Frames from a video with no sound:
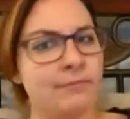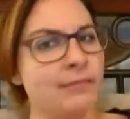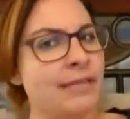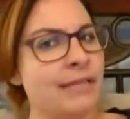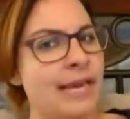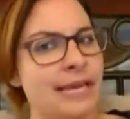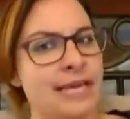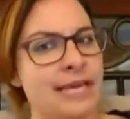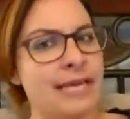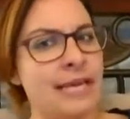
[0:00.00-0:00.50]

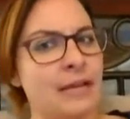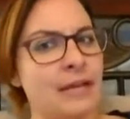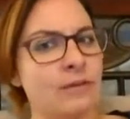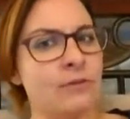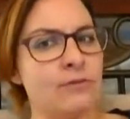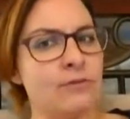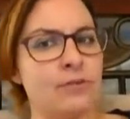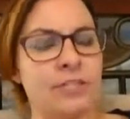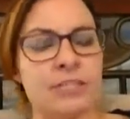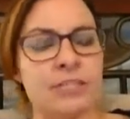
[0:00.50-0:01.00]
Yankee
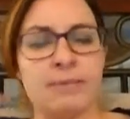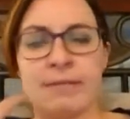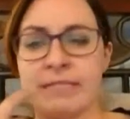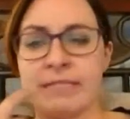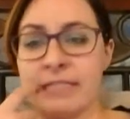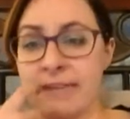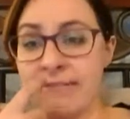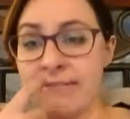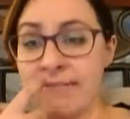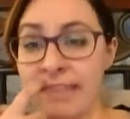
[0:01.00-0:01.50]
candles are
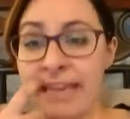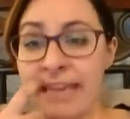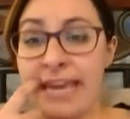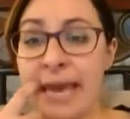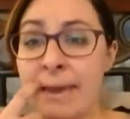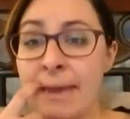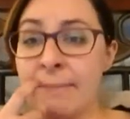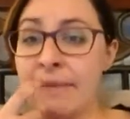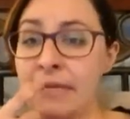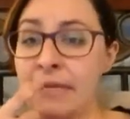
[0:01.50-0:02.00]
expensive. They
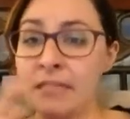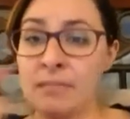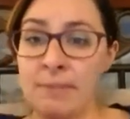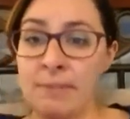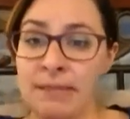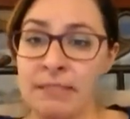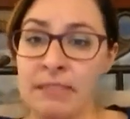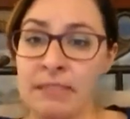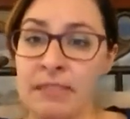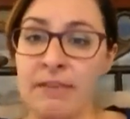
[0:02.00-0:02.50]
can be
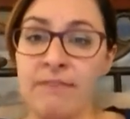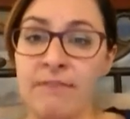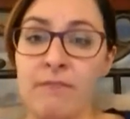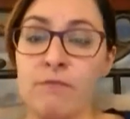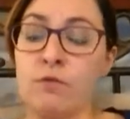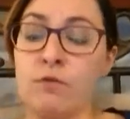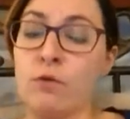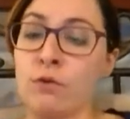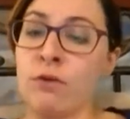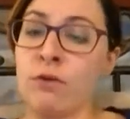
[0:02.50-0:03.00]
expensive if
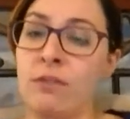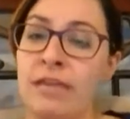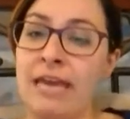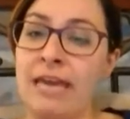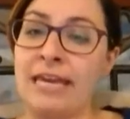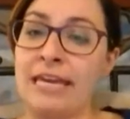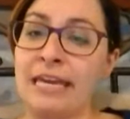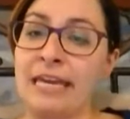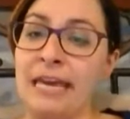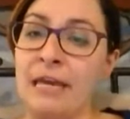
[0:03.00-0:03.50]
you go to the
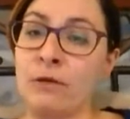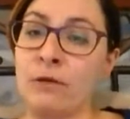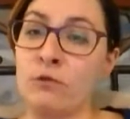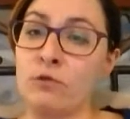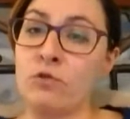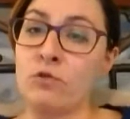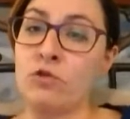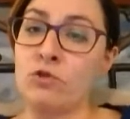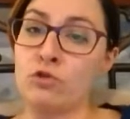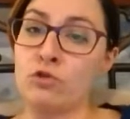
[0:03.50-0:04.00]
Yankee
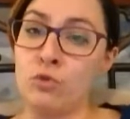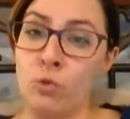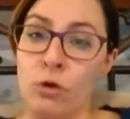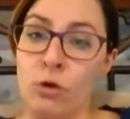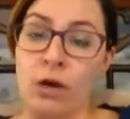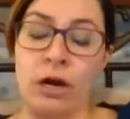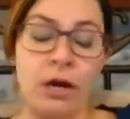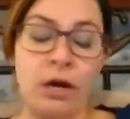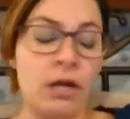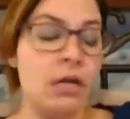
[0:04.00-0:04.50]
Candle
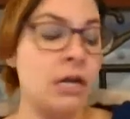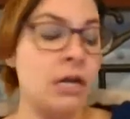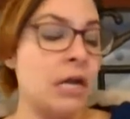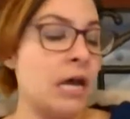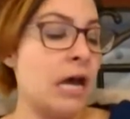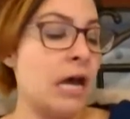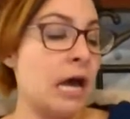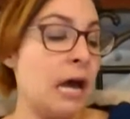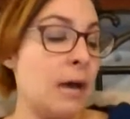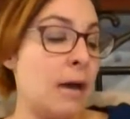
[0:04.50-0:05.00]
store.
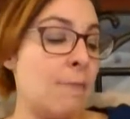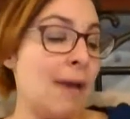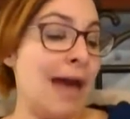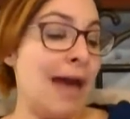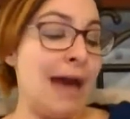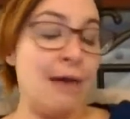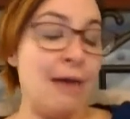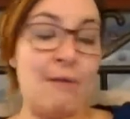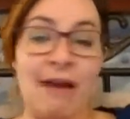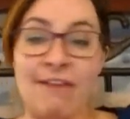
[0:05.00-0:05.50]
Um,
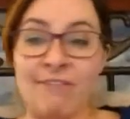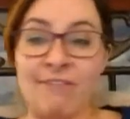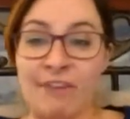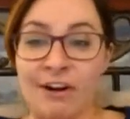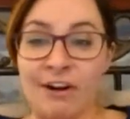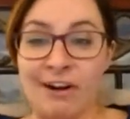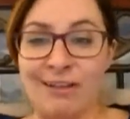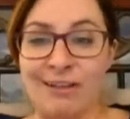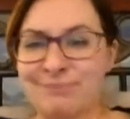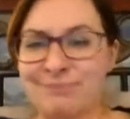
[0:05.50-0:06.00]

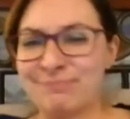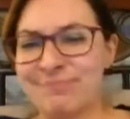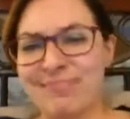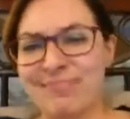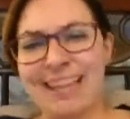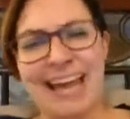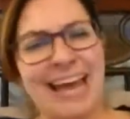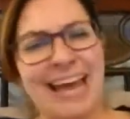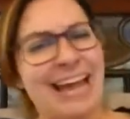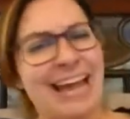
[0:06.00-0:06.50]
however,
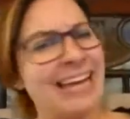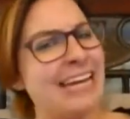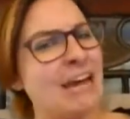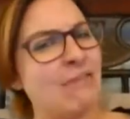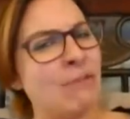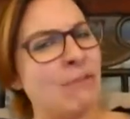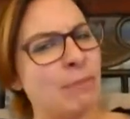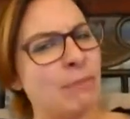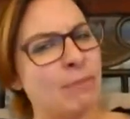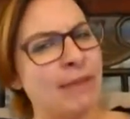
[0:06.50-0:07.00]
I
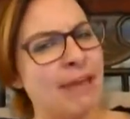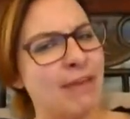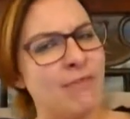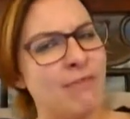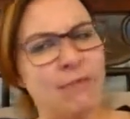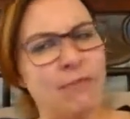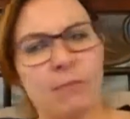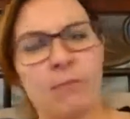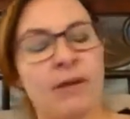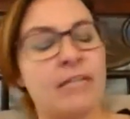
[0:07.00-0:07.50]
never pay
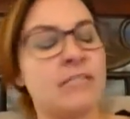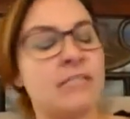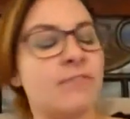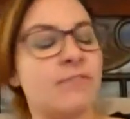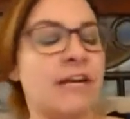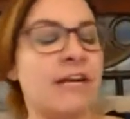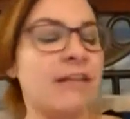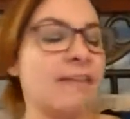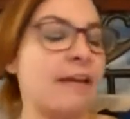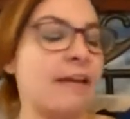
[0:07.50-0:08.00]
full price
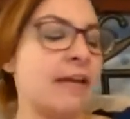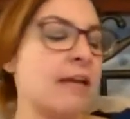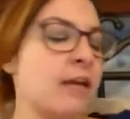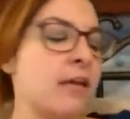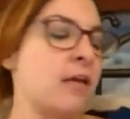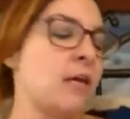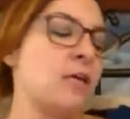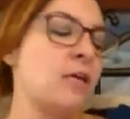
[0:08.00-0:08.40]
for anything.